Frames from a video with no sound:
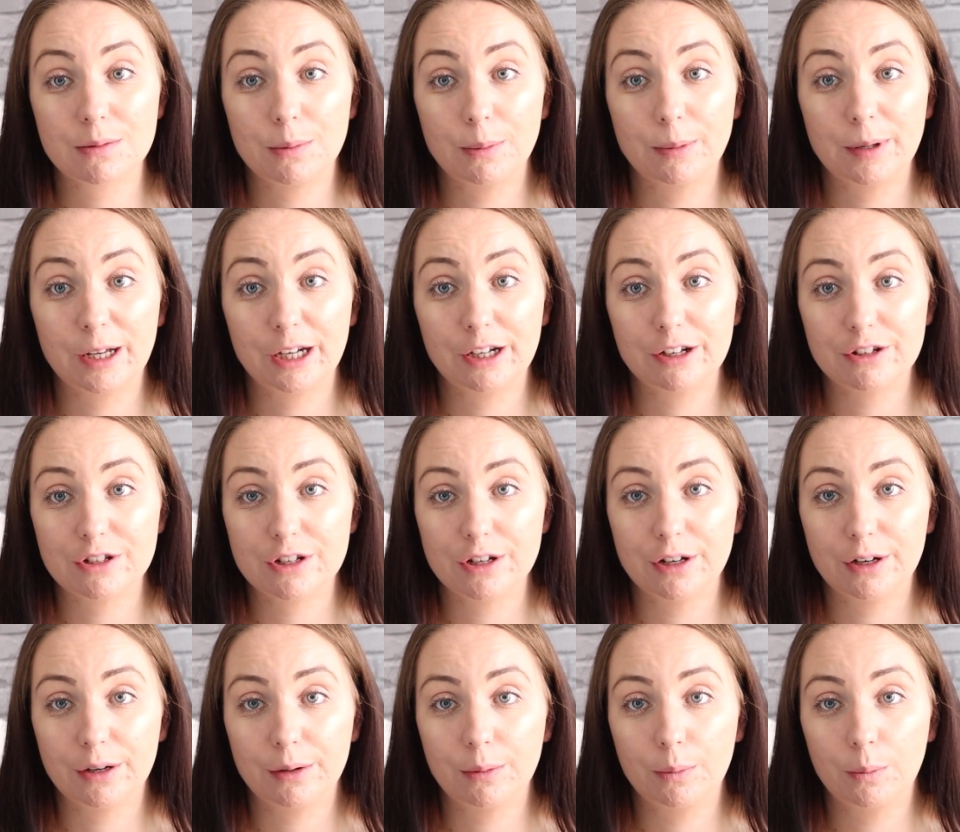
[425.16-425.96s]
what we're going
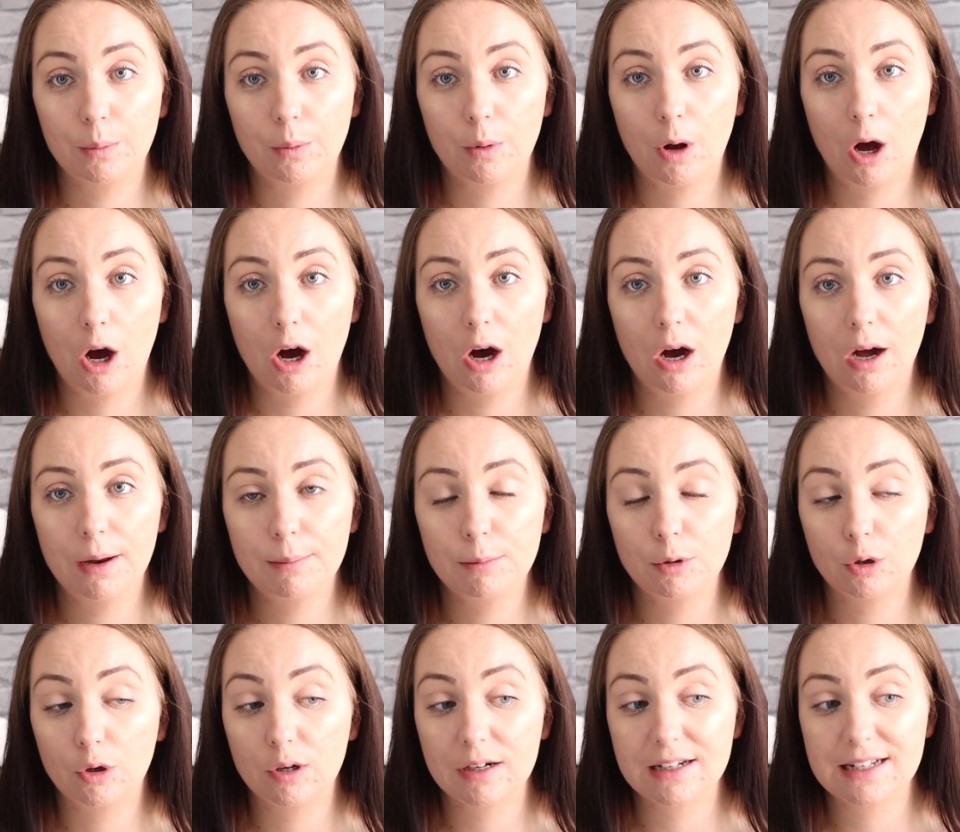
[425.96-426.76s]
to do. I'm
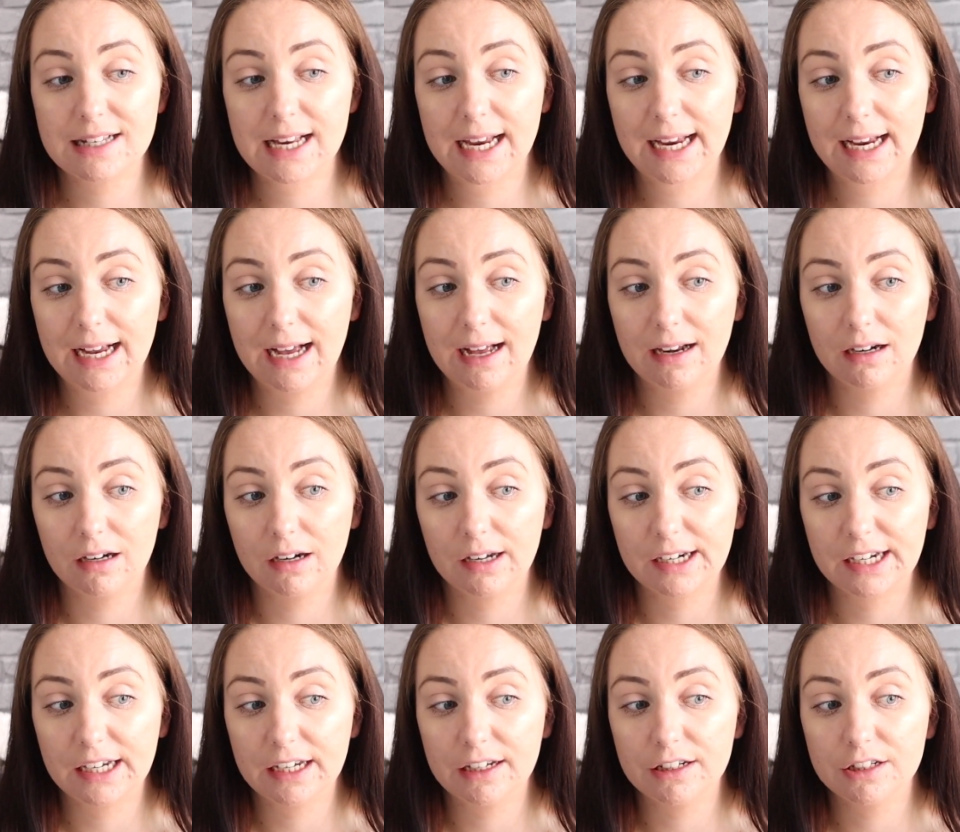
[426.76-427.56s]
not going to take hand
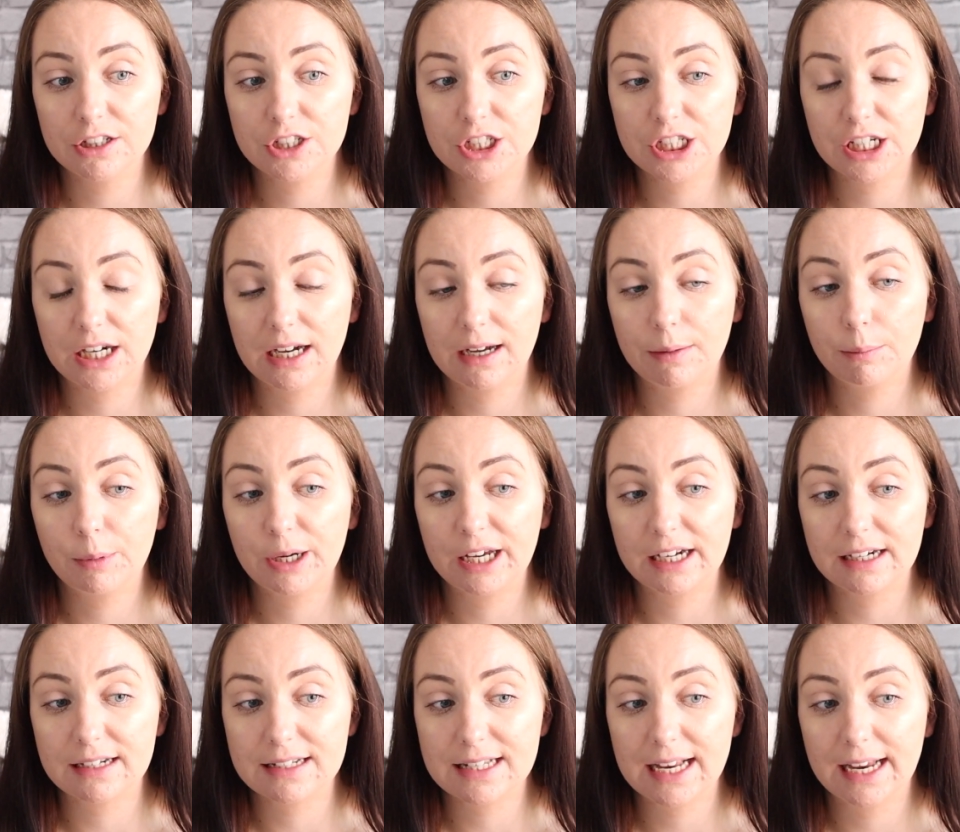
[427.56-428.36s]
luggage, and we're
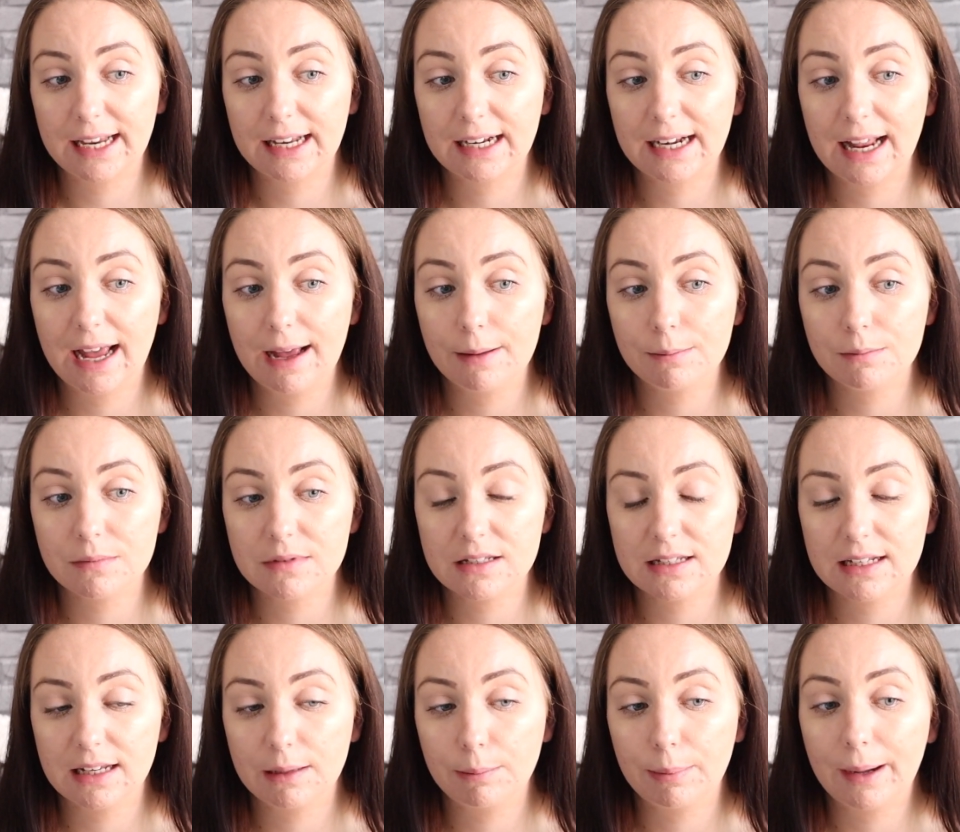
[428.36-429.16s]
going to take an
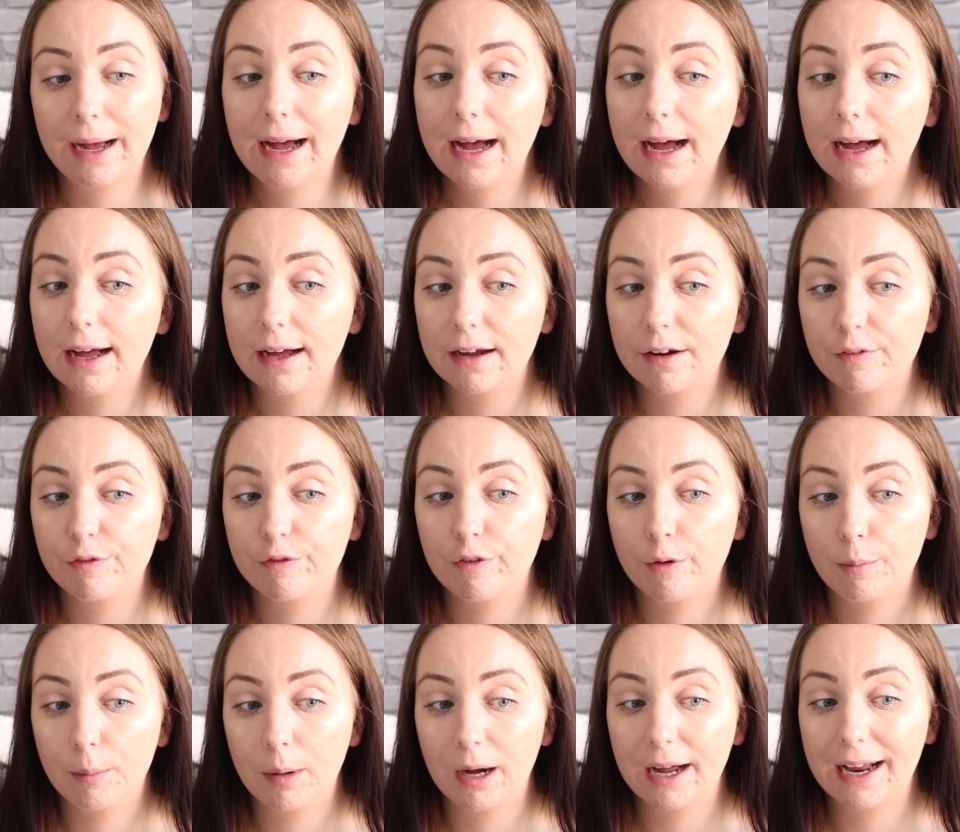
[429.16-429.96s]
empty bag
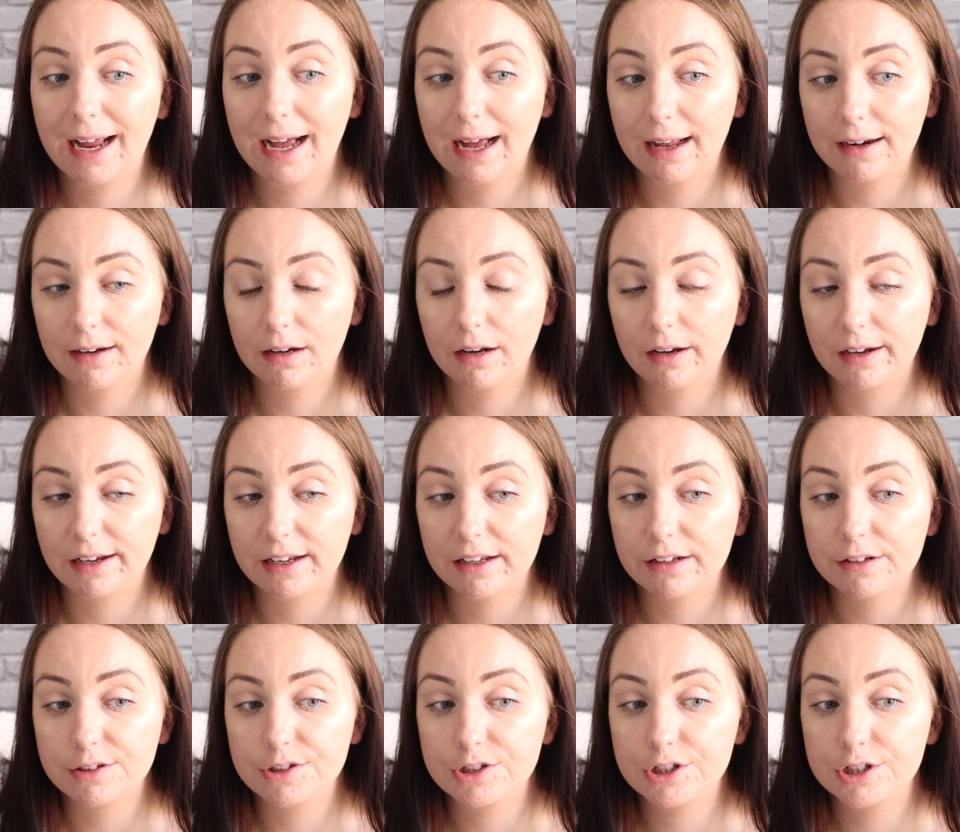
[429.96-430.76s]
for my hand
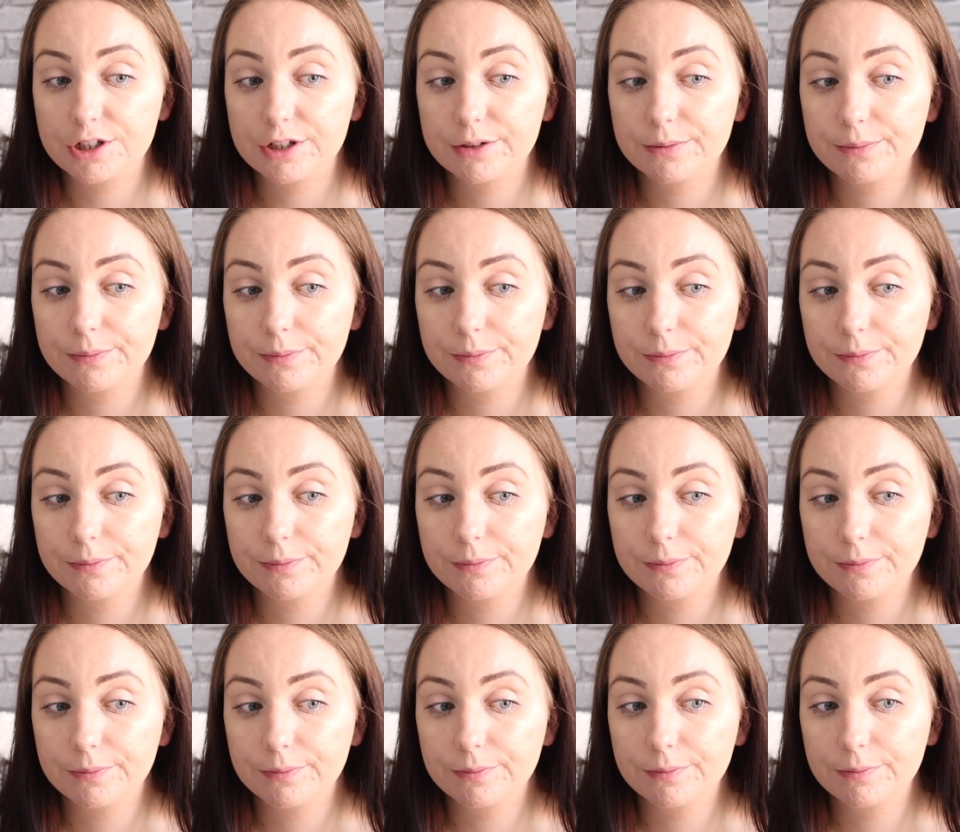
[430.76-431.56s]
luggage
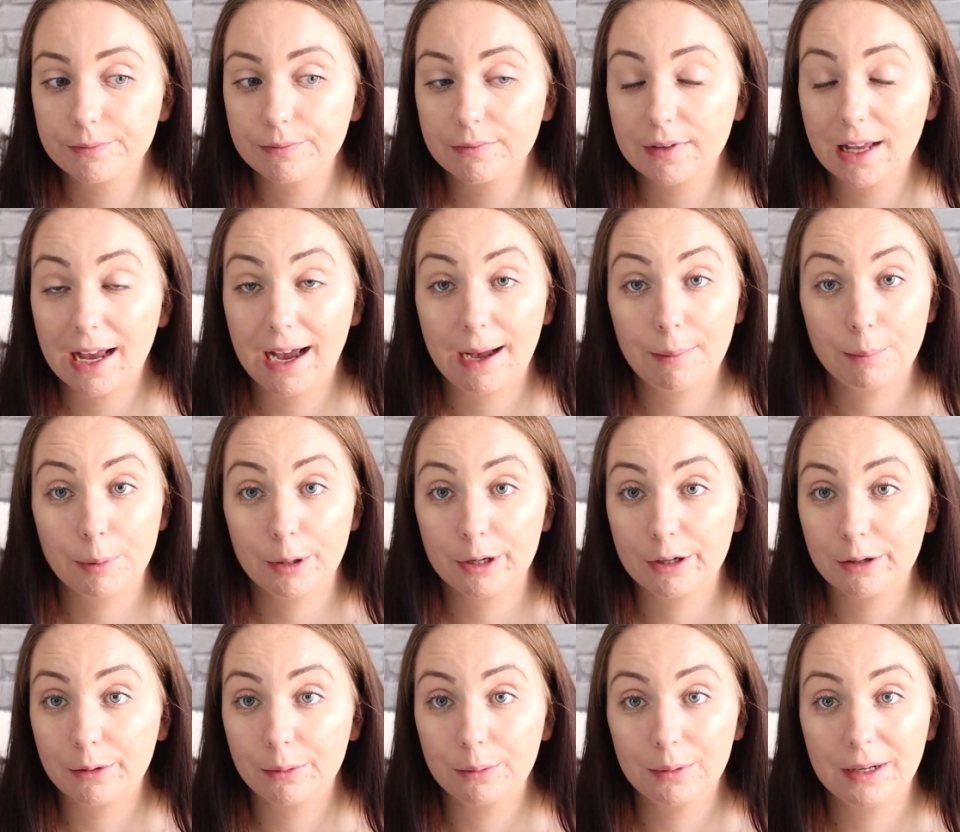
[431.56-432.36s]
and
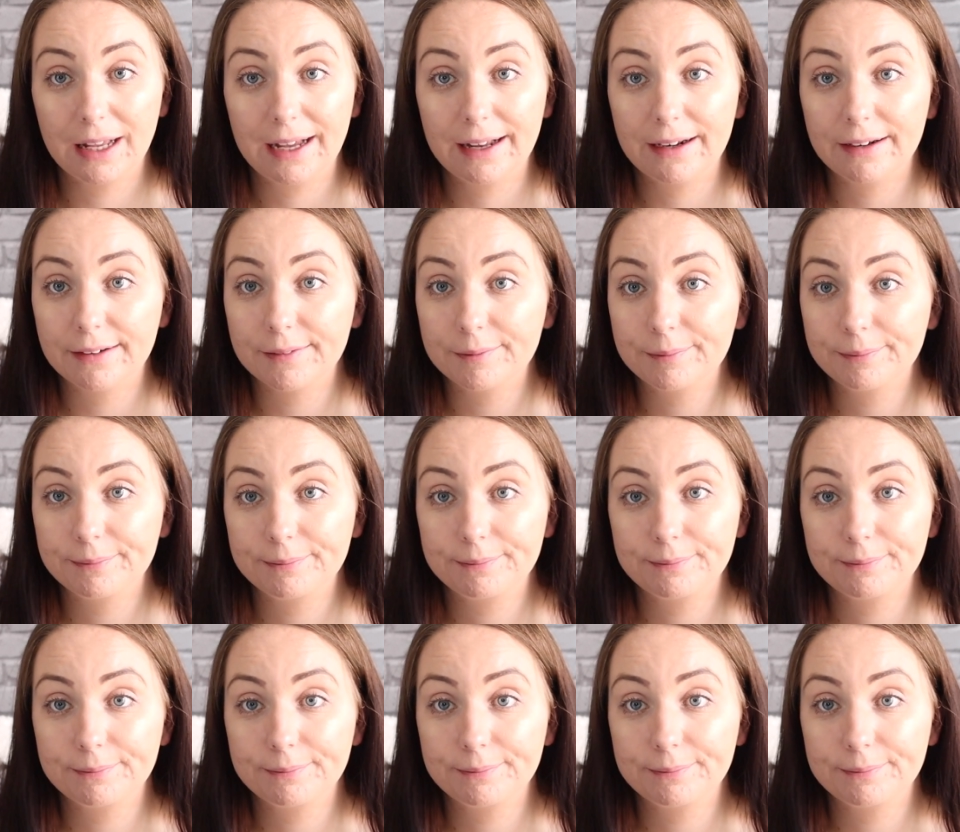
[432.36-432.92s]
put it all in.